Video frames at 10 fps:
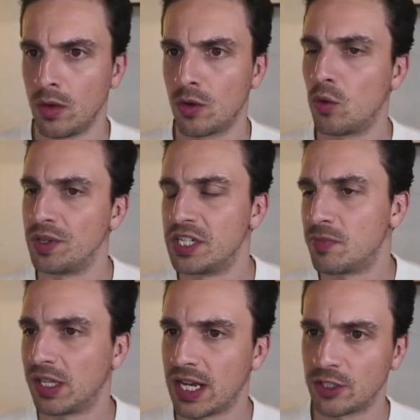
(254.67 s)
Cool. And you see
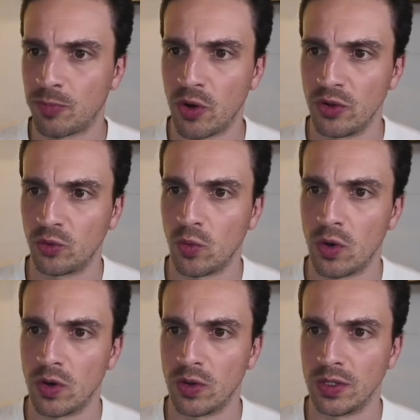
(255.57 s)
my last post
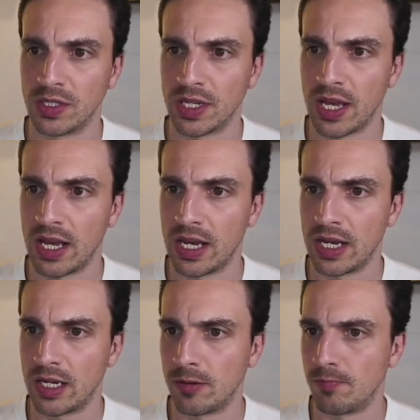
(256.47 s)
was
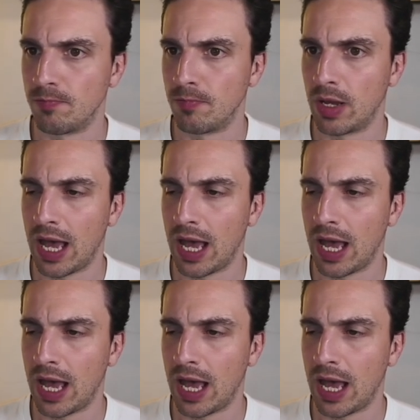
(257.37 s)
about